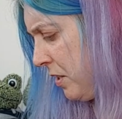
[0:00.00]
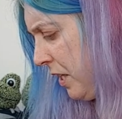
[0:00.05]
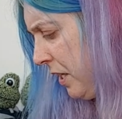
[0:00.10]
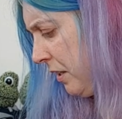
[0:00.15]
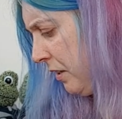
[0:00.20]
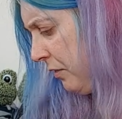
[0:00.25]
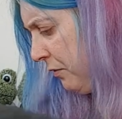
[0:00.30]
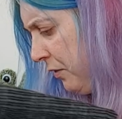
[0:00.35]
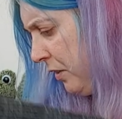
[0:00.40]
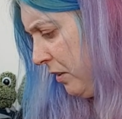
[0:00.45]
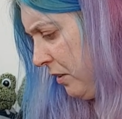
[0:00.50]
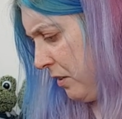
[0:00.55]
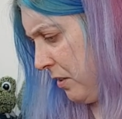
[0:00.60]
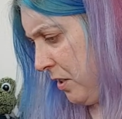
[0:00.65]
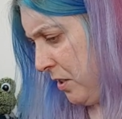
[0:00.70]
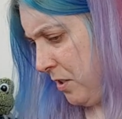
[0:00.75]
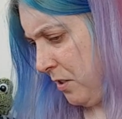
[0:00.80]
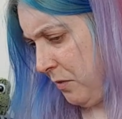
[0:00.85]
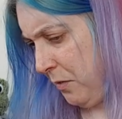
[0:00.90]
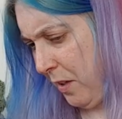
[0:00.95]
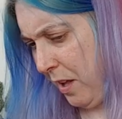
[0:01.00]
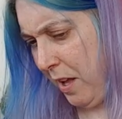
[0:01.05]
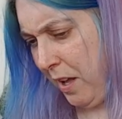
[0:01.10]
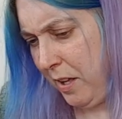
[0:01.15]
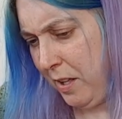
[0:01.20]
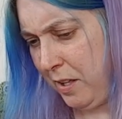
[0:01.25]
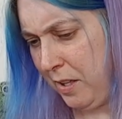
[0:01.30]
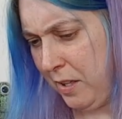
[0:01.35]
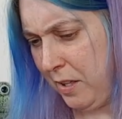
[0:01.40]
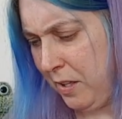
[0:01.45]
take advantage of that.
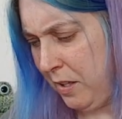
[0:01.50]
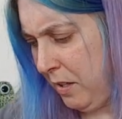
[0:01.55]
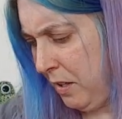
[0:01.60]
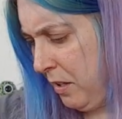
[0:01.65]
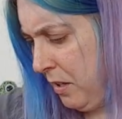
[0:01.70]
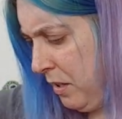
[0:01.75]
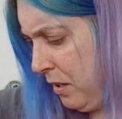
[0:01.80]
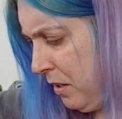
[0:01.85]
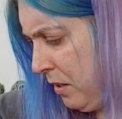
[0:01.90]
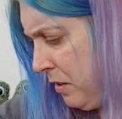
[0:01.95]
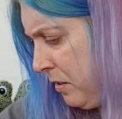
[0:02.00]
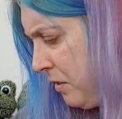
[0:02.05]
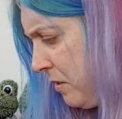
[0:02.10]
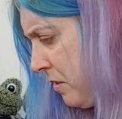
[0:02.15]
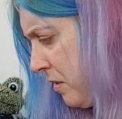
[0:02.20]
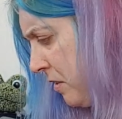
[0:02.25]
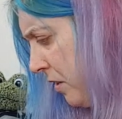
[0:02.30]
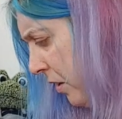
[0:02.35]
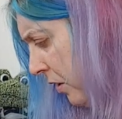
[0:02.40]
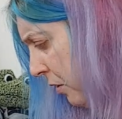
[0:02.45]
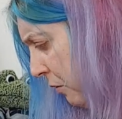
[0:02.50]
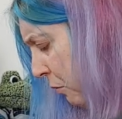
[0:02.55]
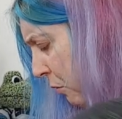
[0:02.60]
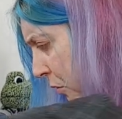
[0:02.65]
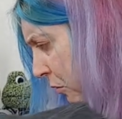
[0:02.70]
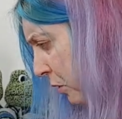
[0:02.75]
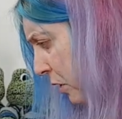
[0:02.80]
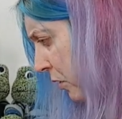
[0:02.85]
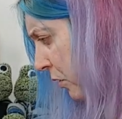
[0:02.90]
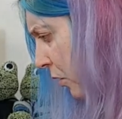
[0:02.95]
So, what
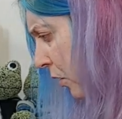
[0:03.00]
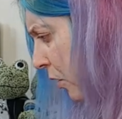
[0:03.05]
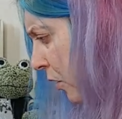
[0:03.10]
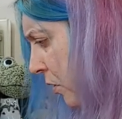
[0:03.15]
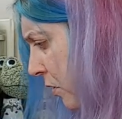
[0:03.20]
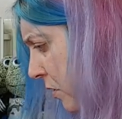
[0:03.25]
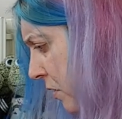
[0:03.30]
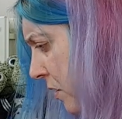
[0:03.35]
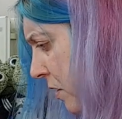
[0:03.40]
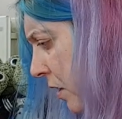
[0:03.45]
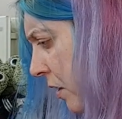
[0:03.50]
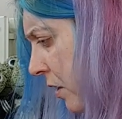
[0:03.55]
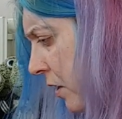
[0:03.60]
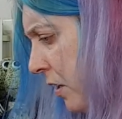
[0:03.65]
have we got?